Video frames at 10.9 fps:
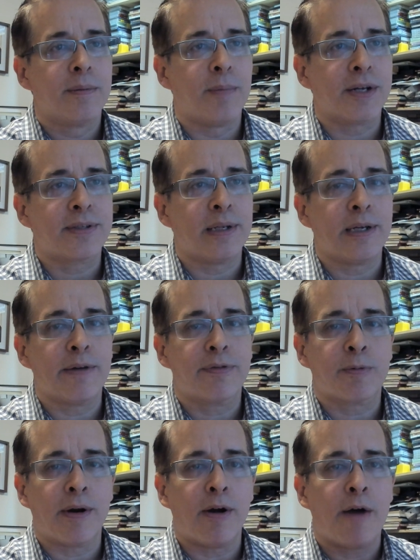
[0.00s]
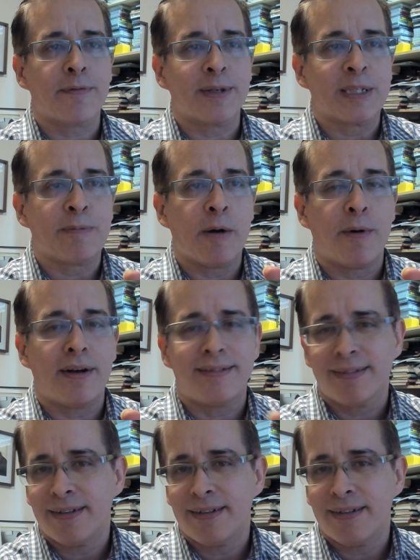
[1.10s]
Much love. Spray often, spray well.